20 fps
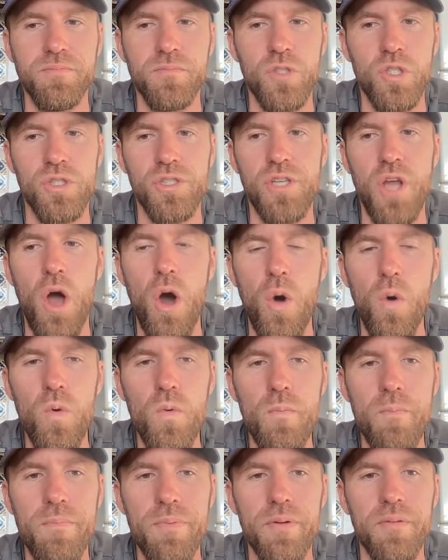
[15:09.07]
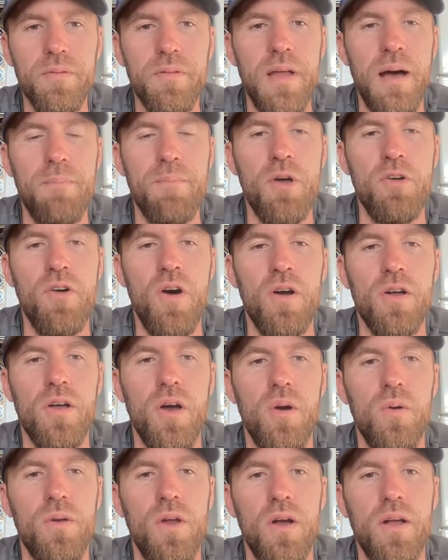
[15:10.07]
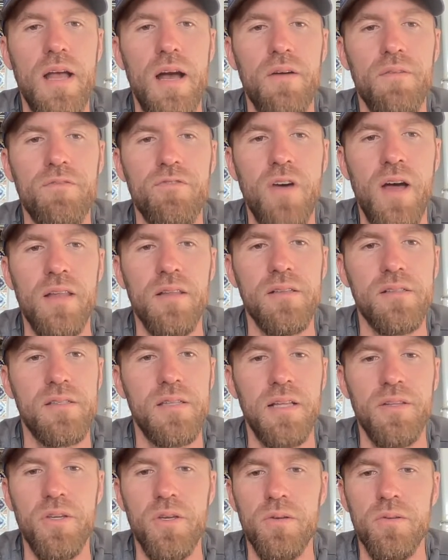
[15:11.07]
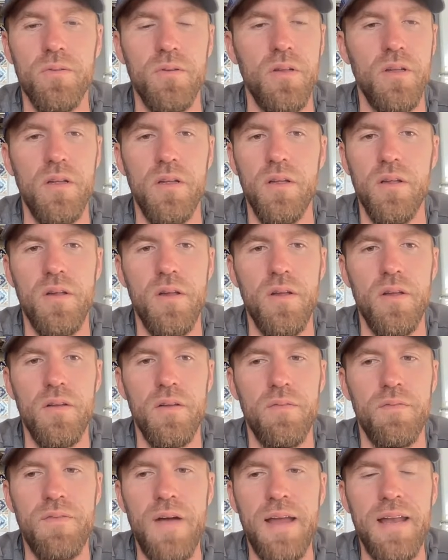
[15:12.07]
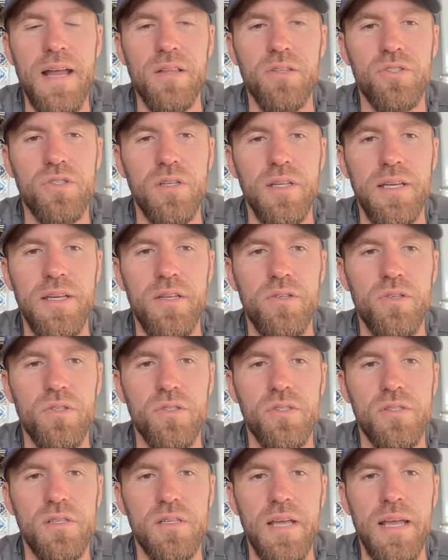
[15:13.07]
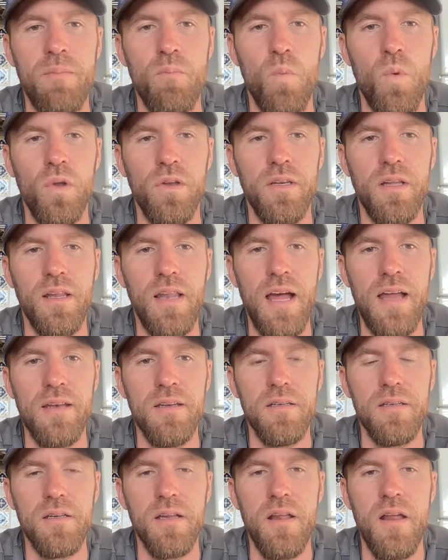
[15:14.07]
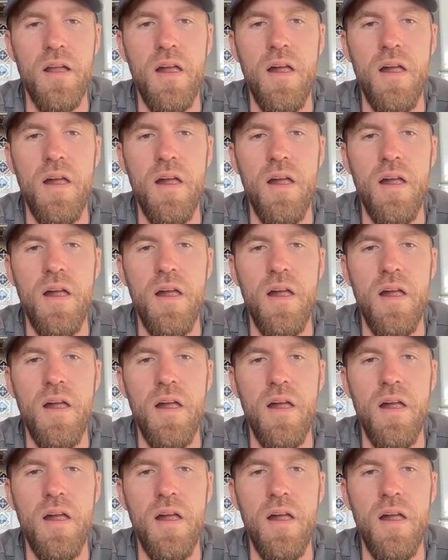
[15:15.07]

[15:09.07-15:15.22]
just hope that Morocco knock out France, then you financially just in wonderland.